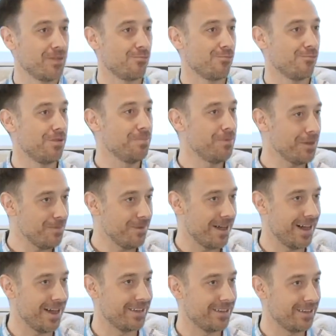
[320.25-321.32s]
Rip it
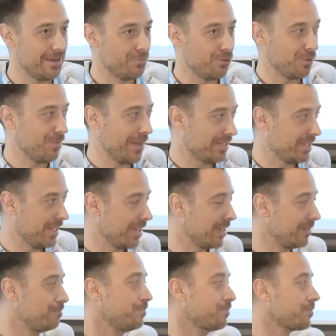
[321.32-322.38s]
apart and put it back
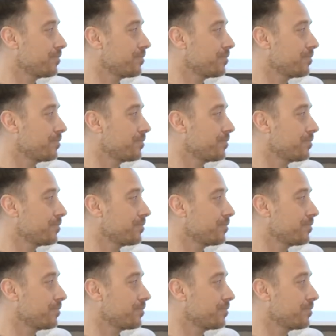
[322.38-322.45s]
together.